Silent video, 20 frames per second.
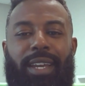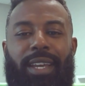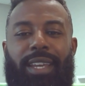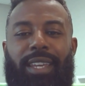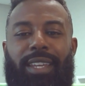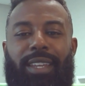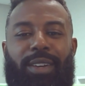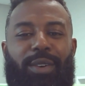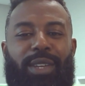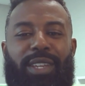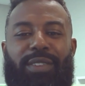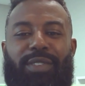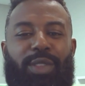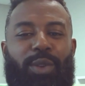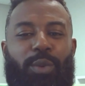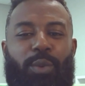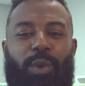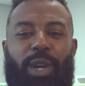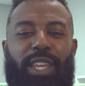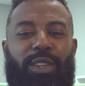you know, even the
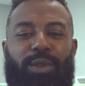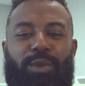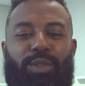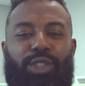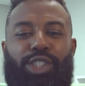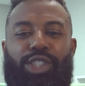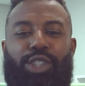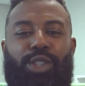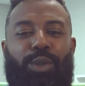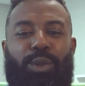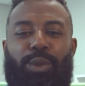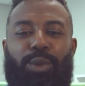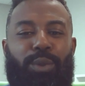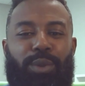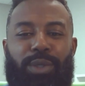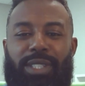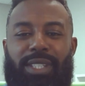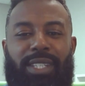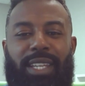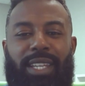way you chew
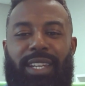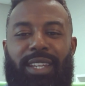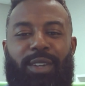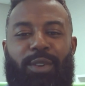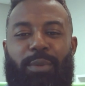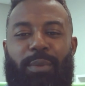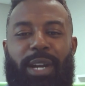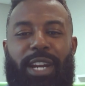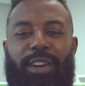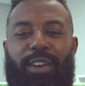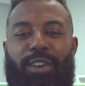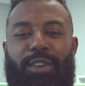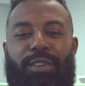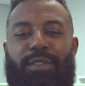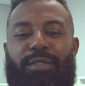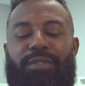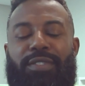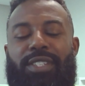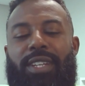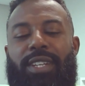is getting on my
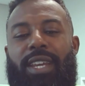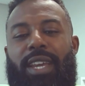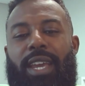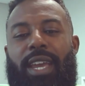nerves.